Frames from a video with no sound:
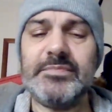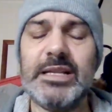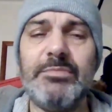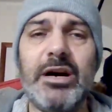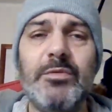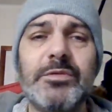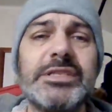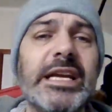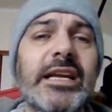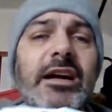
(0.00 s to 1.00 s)
But I will
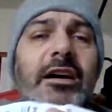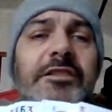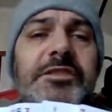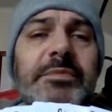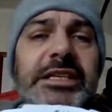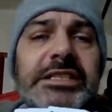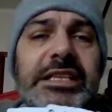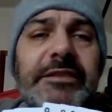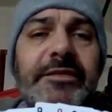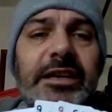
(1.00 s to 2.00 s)
take cards from this
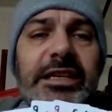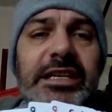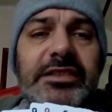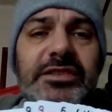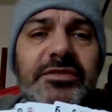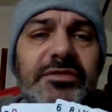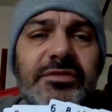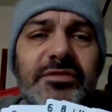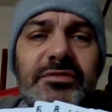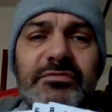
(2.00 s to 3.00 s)
if I need
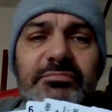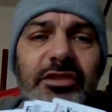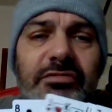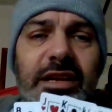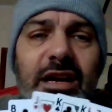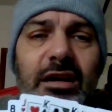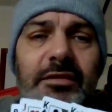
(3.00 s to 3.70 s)
to Mercury card